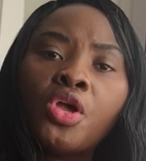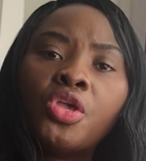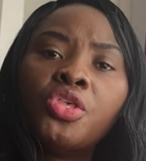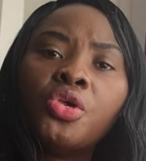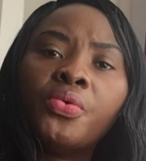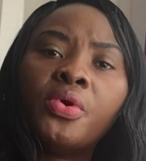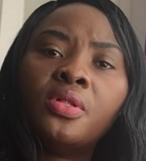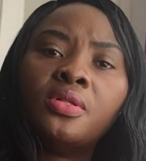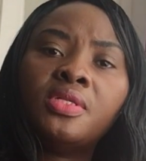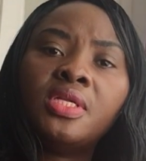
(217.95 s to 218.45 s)

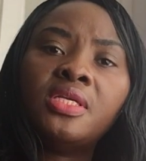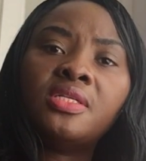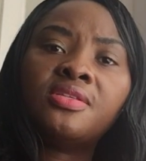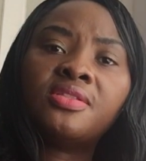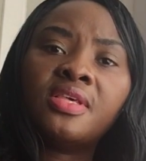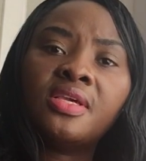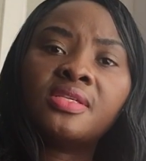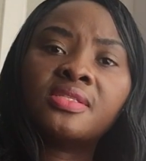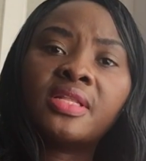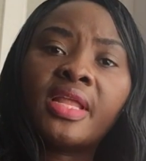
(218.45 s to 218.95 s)
You will need
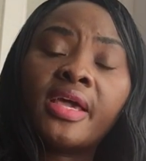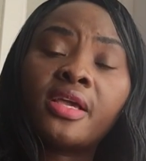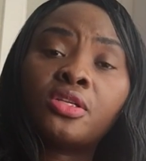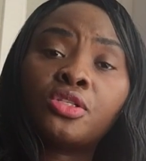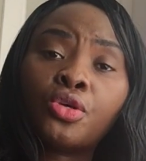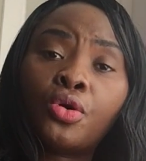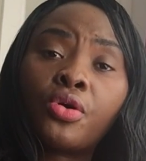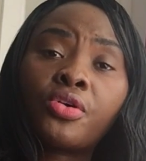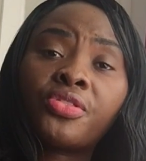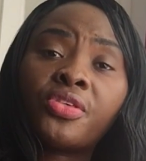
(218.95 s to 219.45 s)
things like
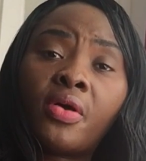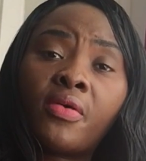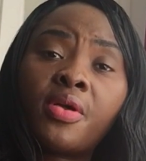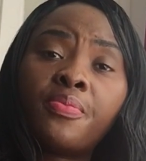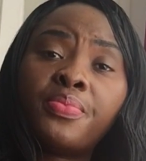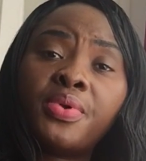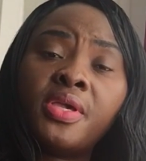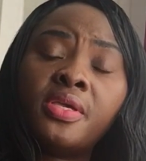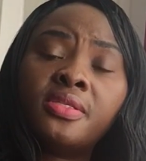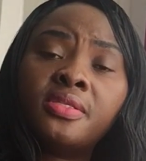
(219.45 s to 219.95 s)
talk
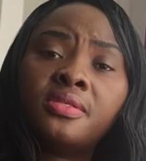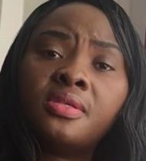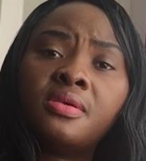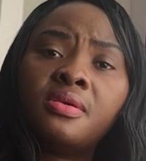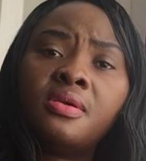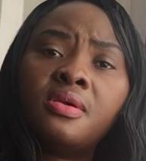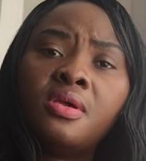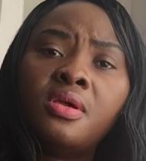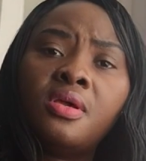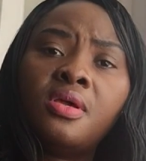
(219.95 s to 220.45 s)
therapies.
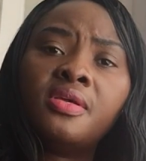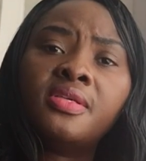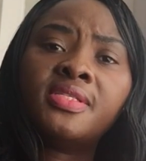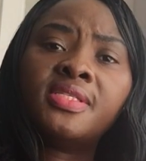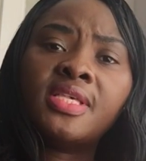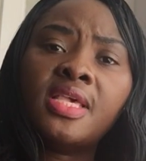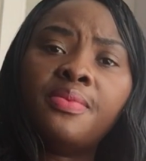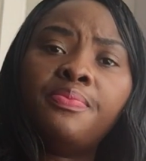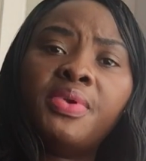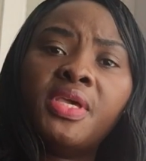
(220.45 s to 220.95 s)

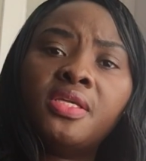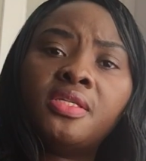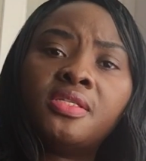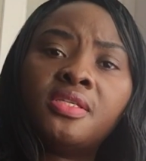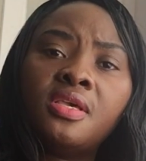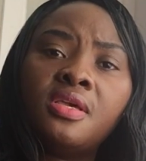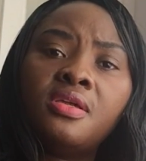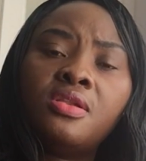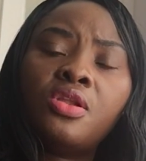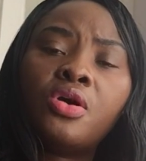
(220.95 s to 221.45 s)

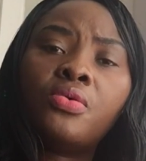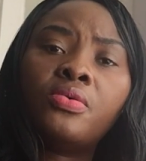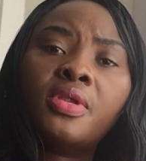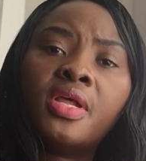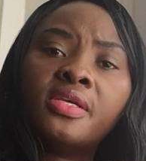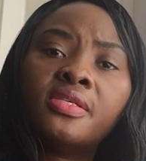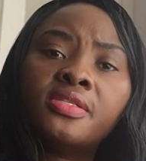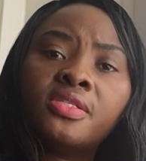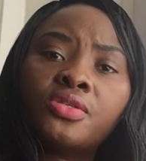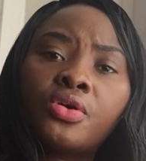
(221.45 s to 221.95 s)
CBT, known
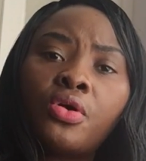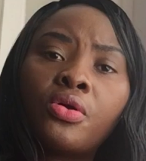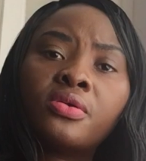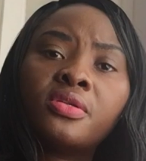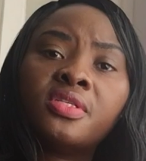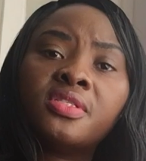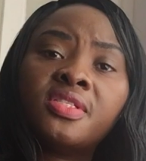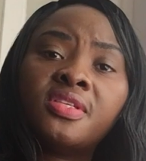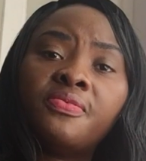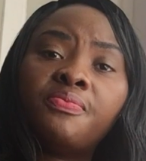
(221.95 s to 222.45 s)
as
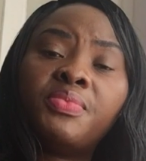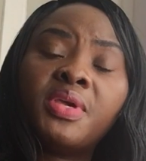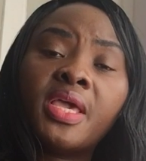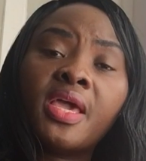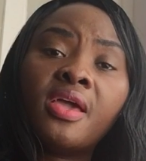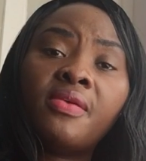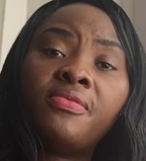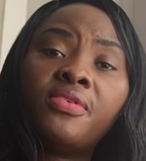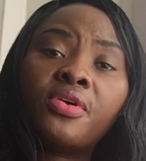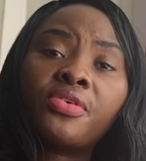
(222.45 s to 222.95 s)
cognitive
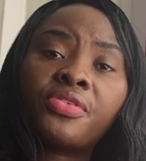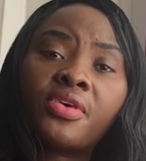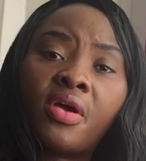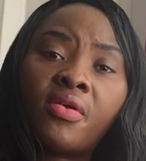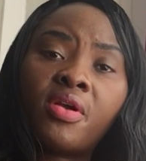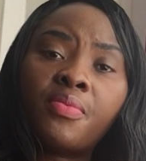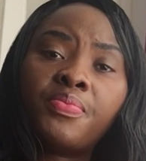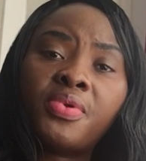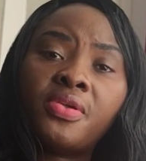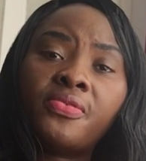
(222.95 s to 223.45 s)
behavior
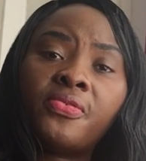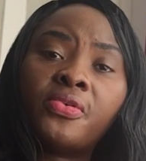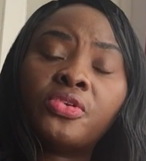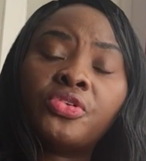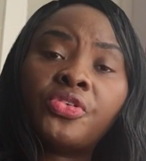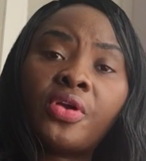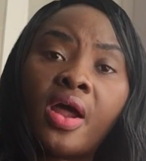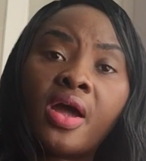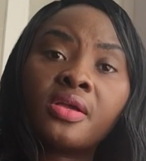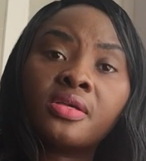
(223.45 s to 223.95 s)
therapy for
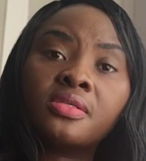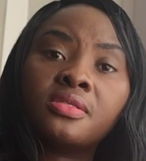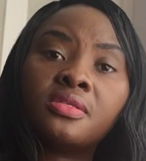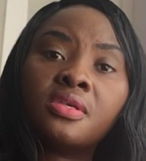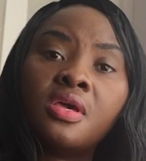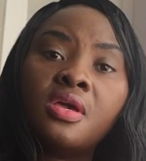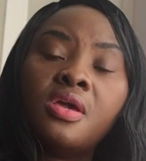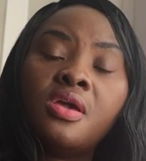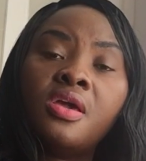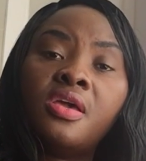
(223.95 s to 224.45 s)
drugs,
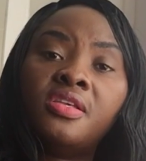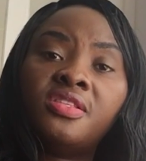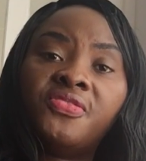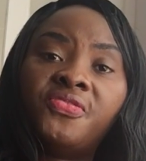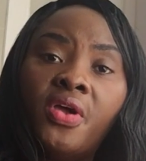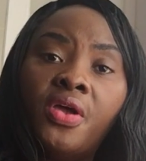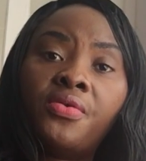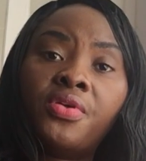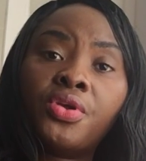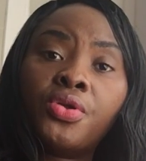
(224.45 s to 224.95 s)
is
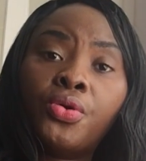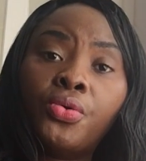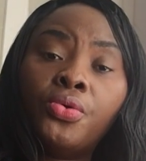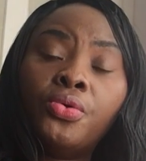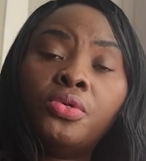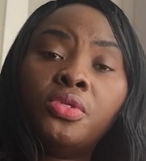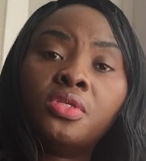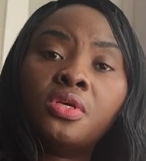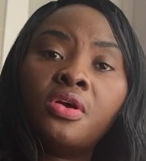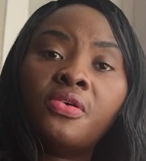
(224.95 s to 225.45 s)
very
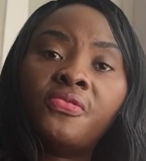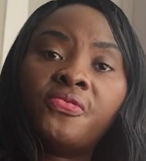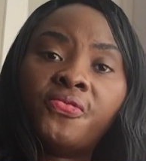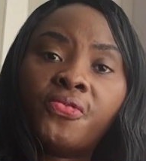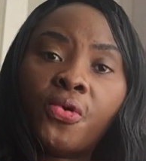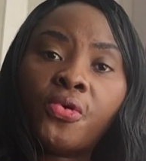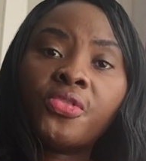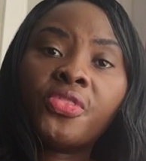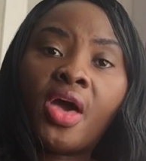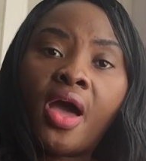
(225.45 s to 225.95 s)
good
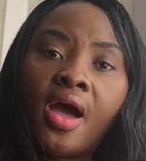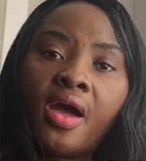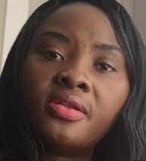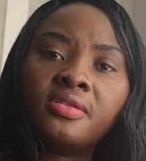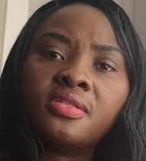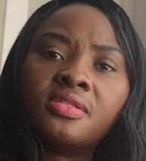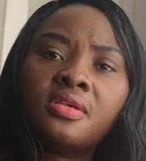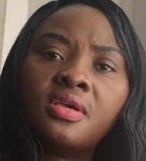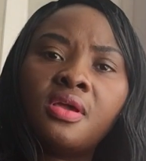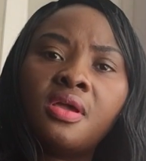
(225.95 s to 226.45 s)
for
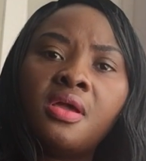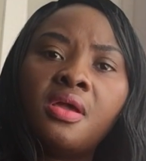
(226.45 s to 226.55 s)
that.